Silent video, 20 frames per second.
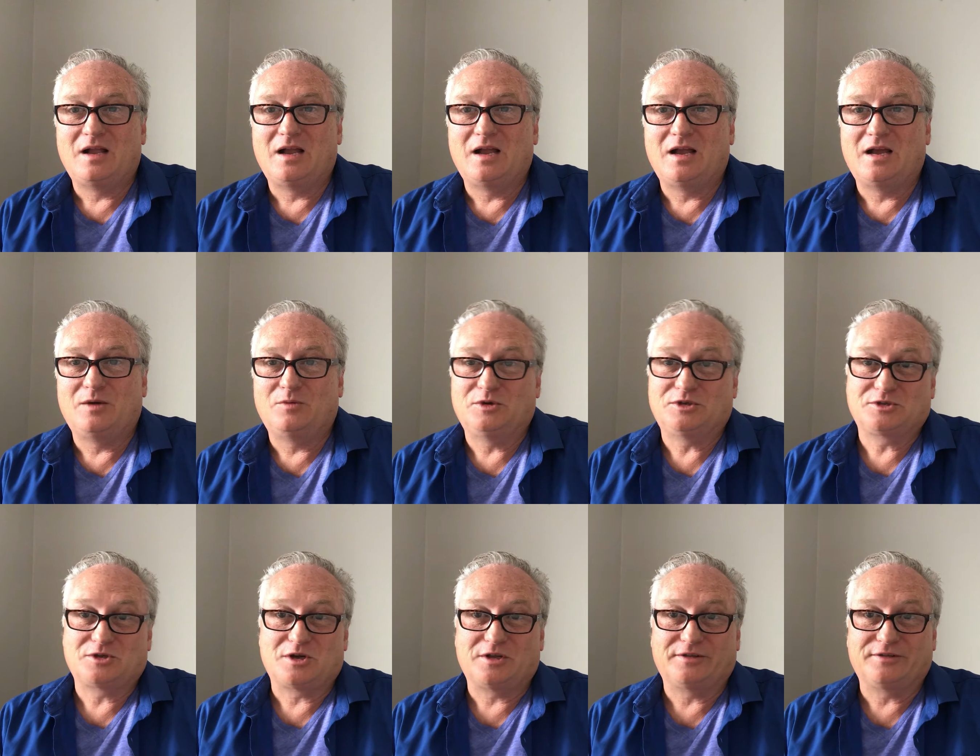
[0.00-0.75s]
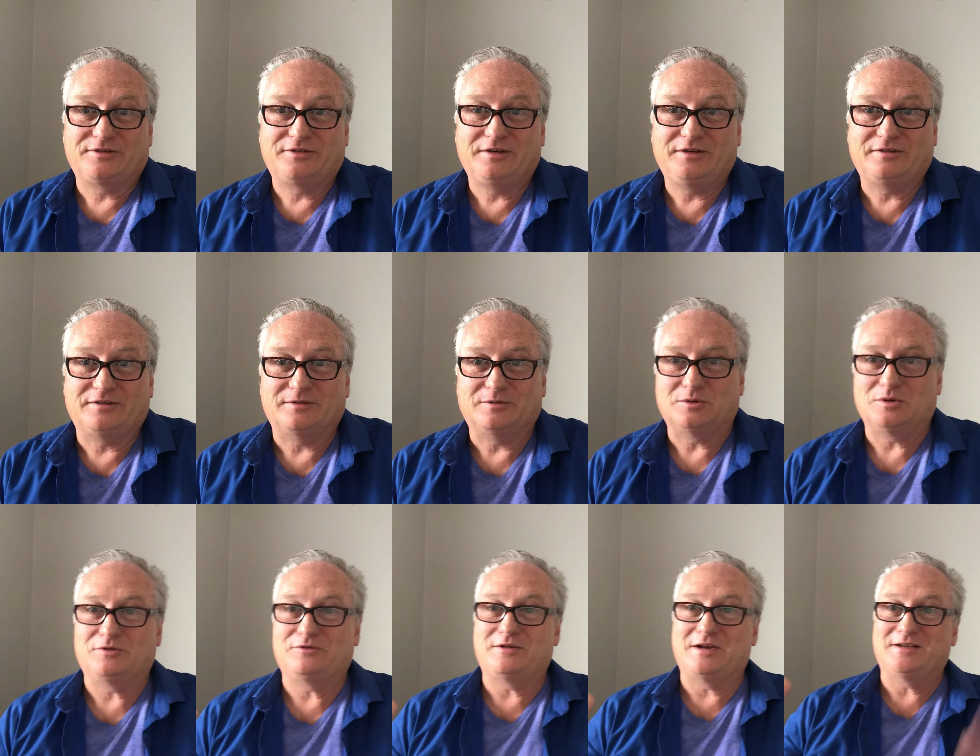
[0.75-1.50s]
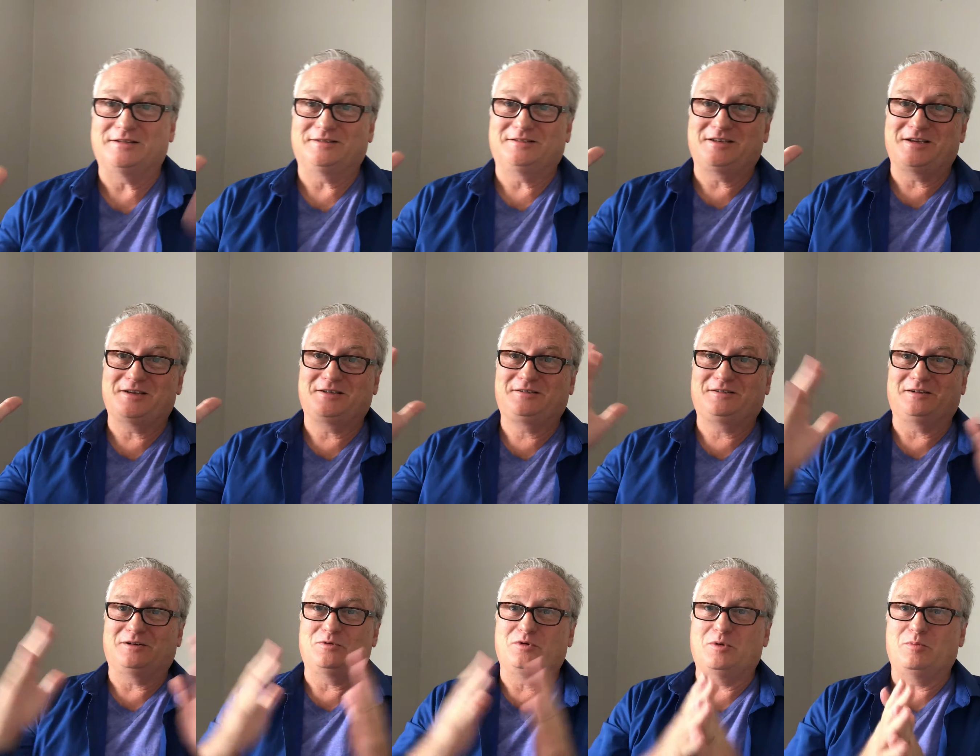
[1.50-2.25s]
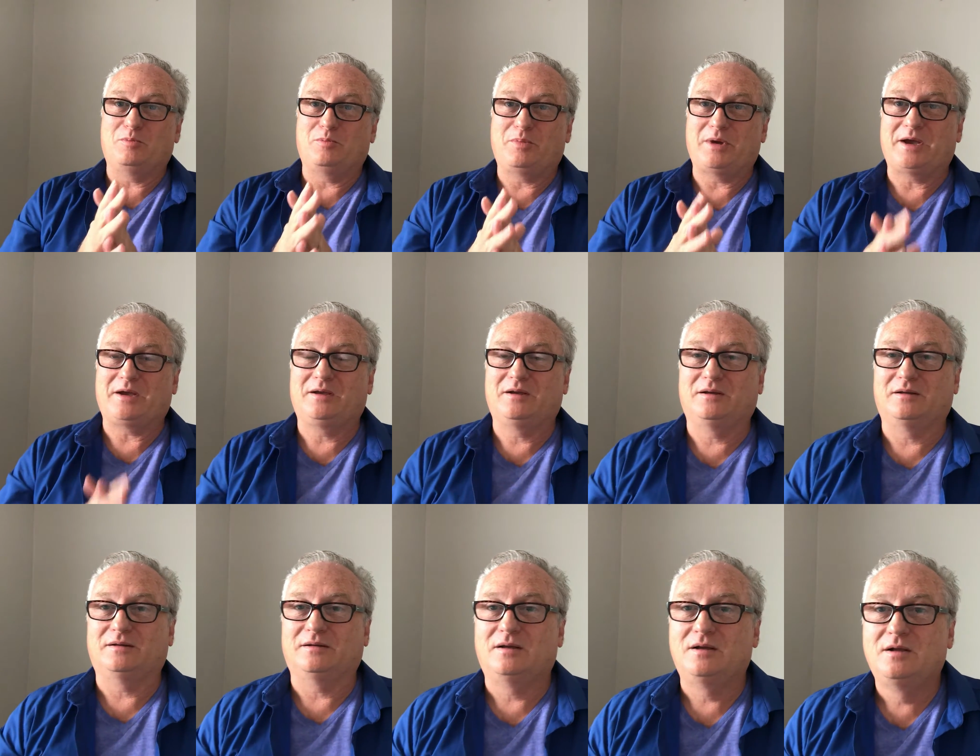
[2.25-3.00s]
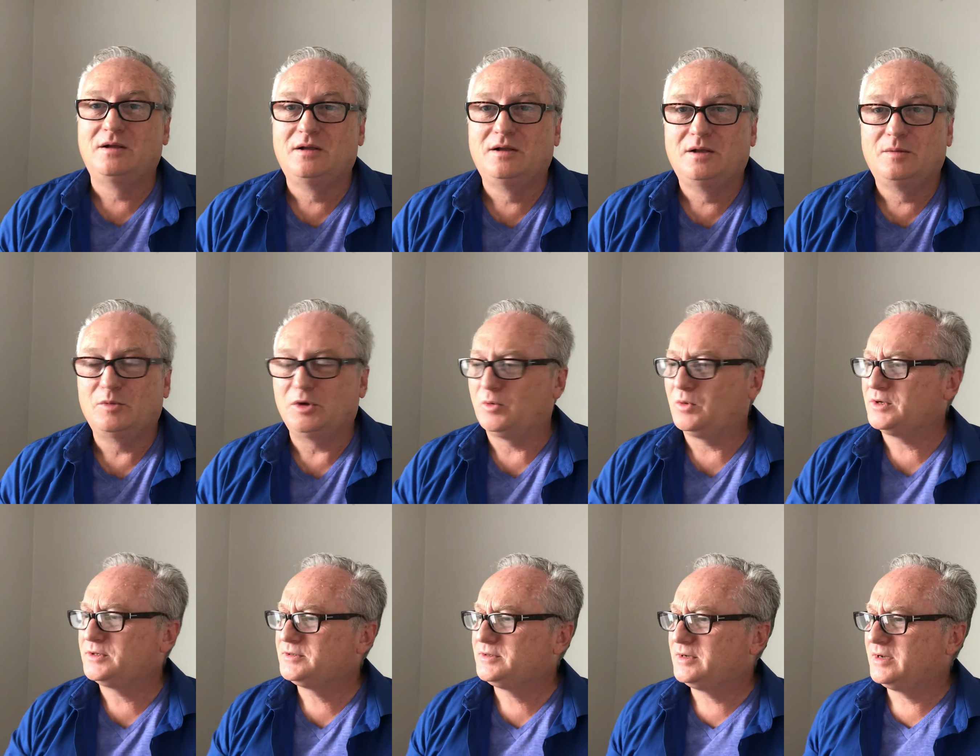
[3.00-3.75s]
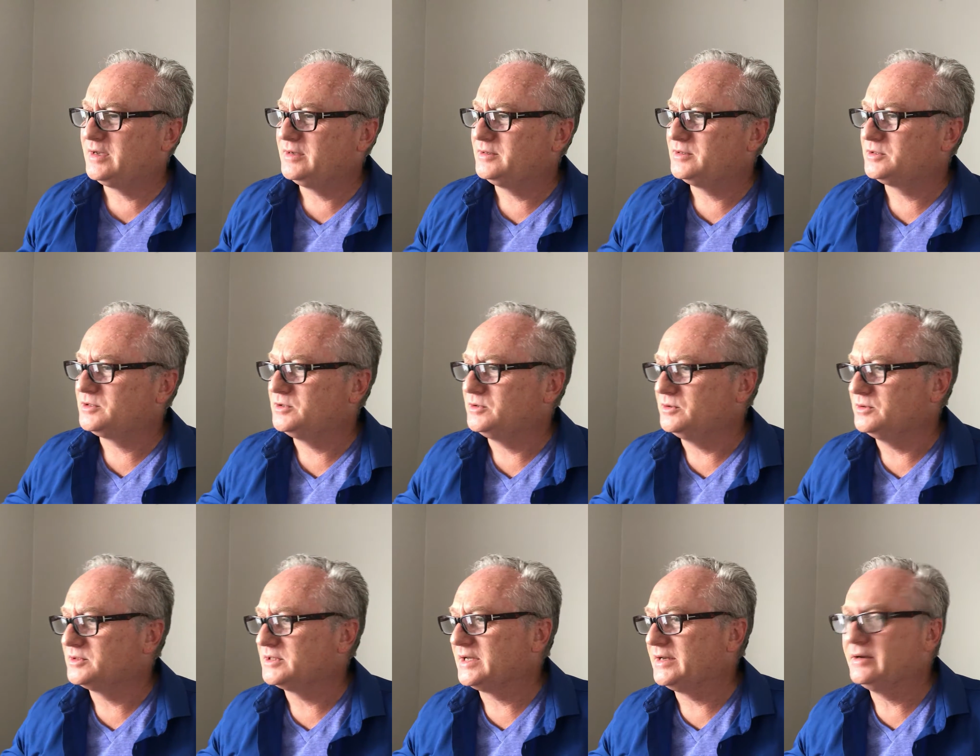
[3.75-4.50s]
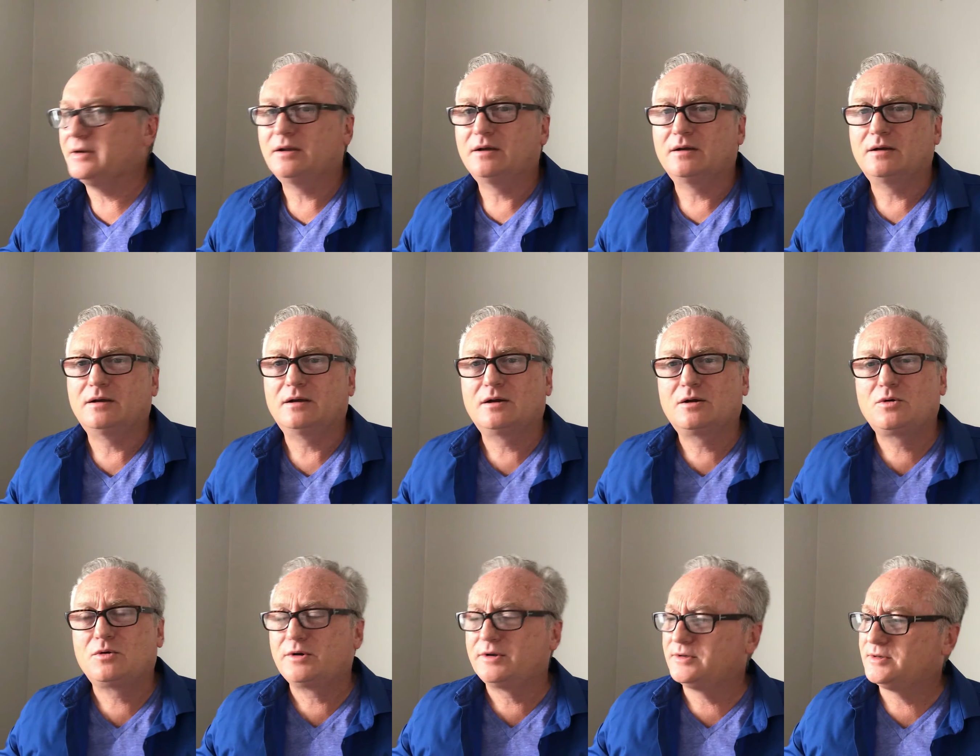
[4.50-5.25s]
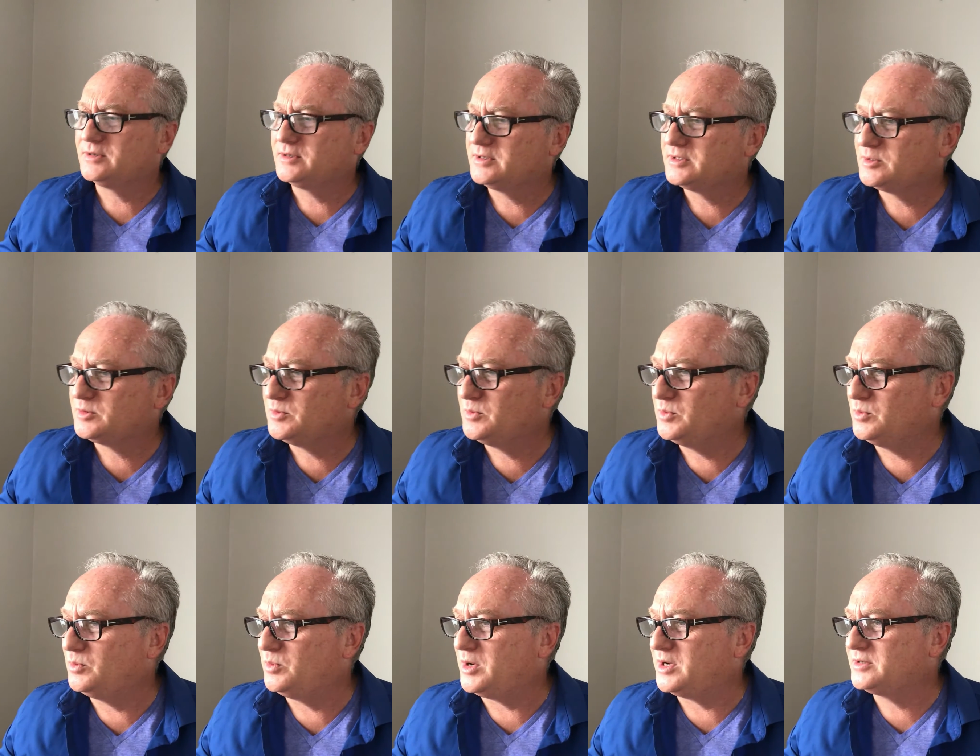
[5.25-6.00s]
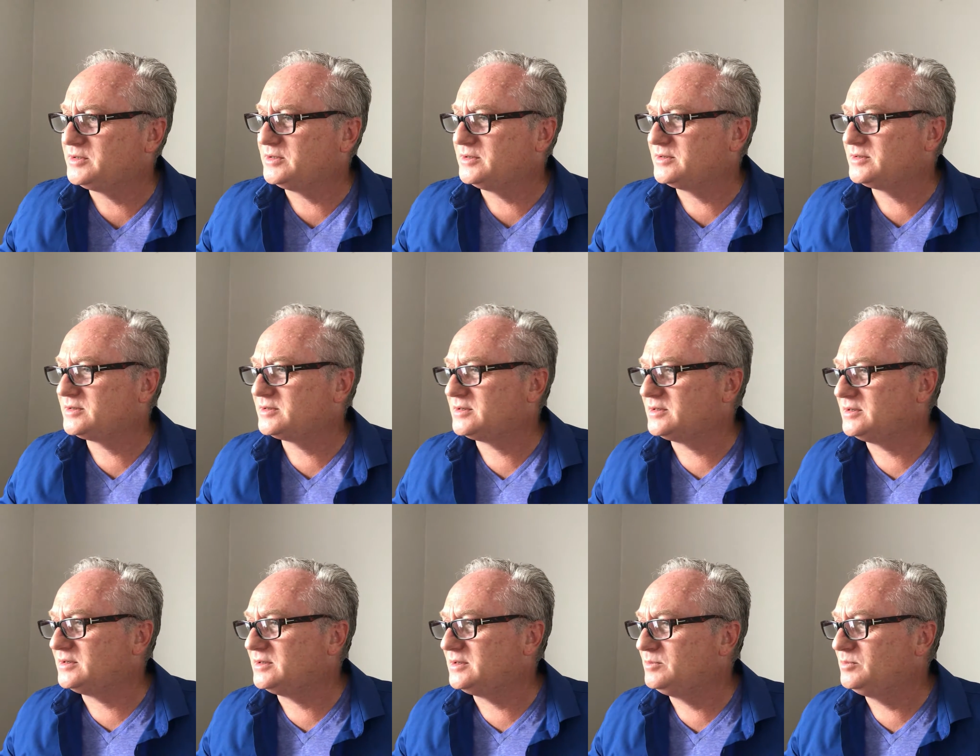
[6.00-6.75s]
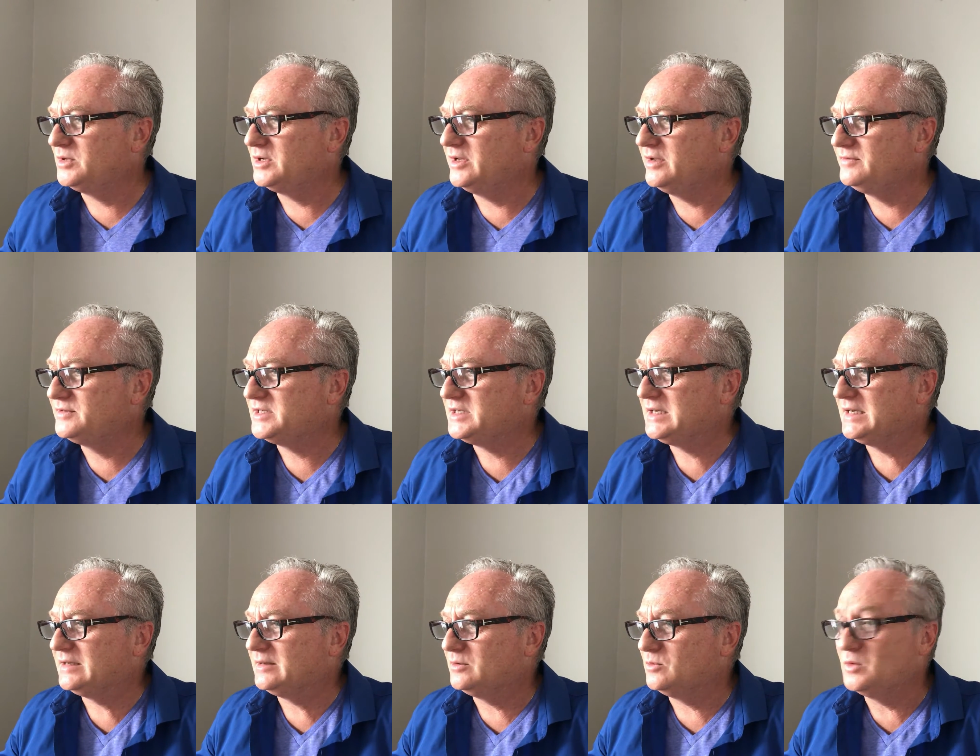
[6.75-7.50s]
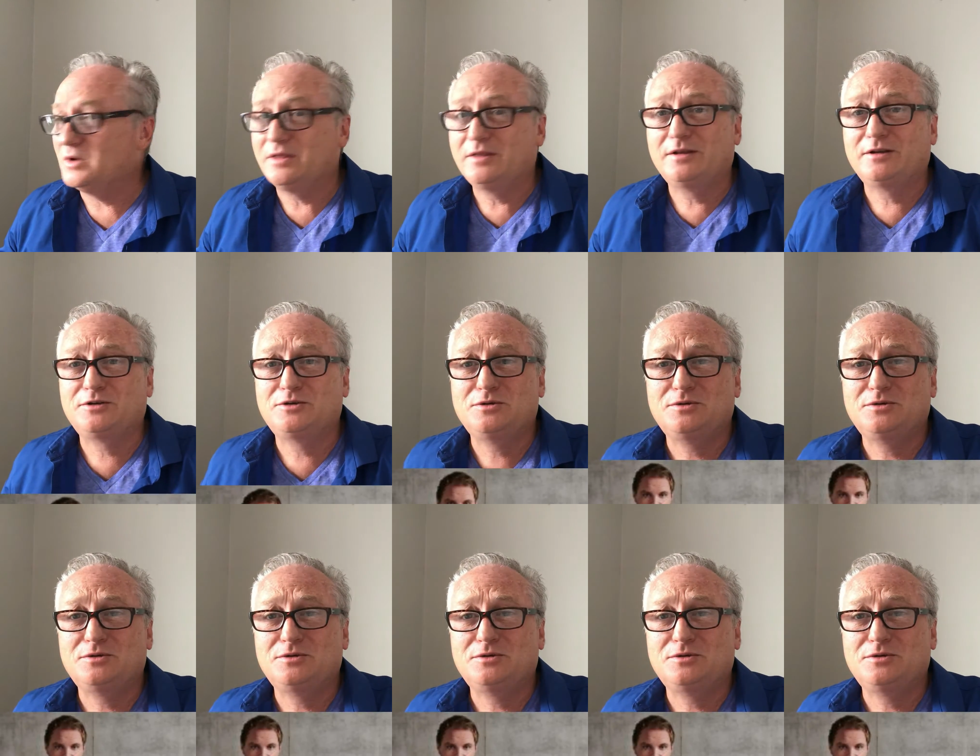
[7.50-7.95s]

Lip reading: and we start the season. Fantastic, we're back in. But what's the latest news? And according to this, Bottas believes he can win the